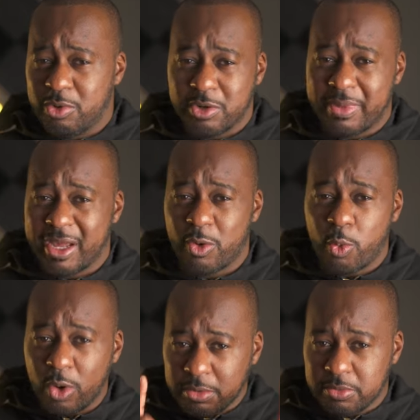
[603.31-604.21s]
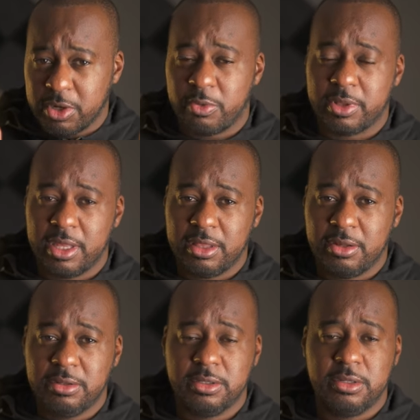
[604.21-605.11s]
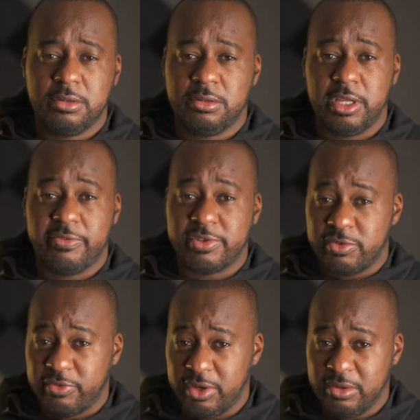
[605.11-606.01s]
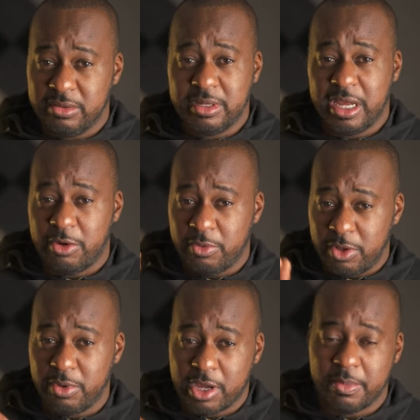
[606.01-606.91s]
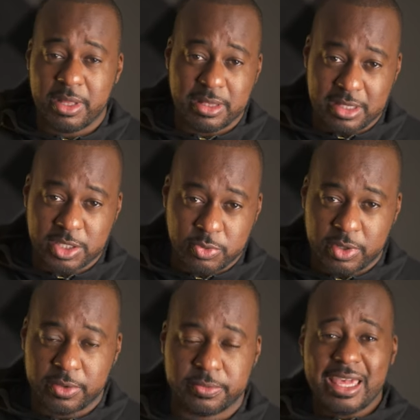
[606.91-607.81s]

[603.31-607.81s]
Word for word: want to buy one book with Kindle, if it's for free, I really recommend this one.